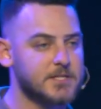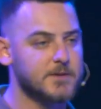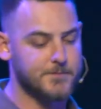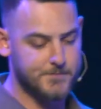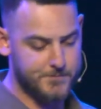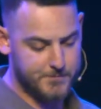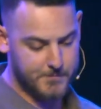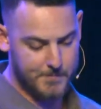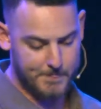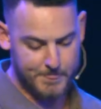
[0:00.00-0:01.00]
¿No es el
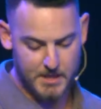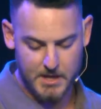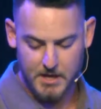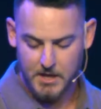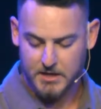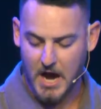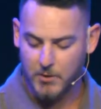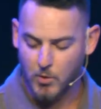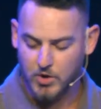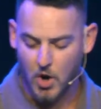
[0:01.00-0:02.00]
príncipe de paz? God
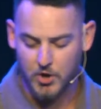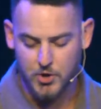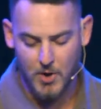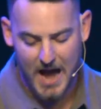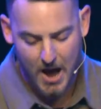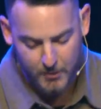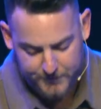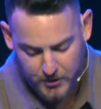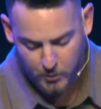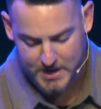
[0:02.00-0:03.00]
will call you out of
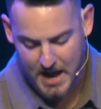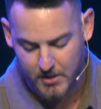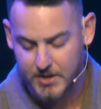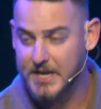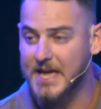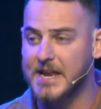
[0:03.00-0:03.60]
your reality and